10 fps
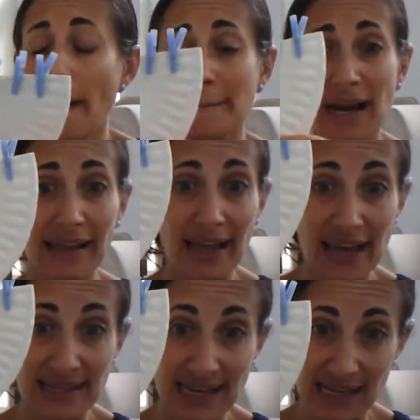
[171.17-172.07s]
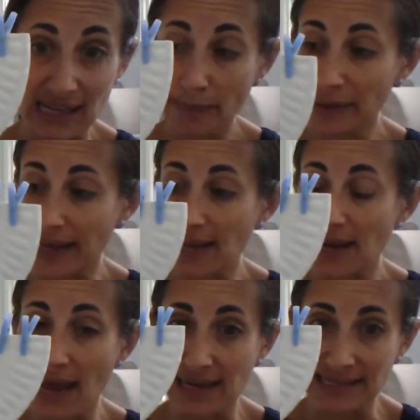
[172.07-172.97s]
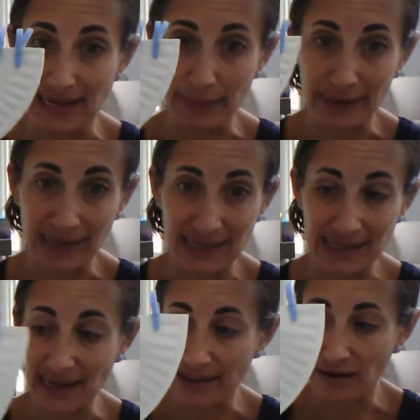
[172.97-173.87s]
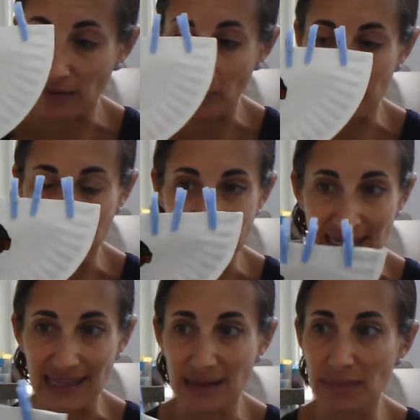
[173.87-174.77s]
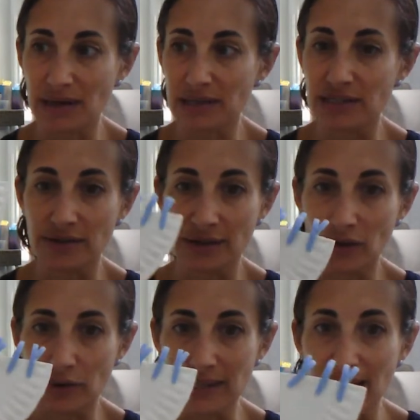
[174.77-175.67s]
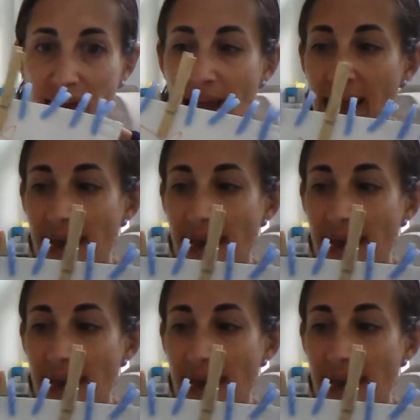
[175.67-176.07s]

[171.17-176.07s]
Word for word: But I like taking a plate and stapling it together. We put a stick in the middle so you could hold it.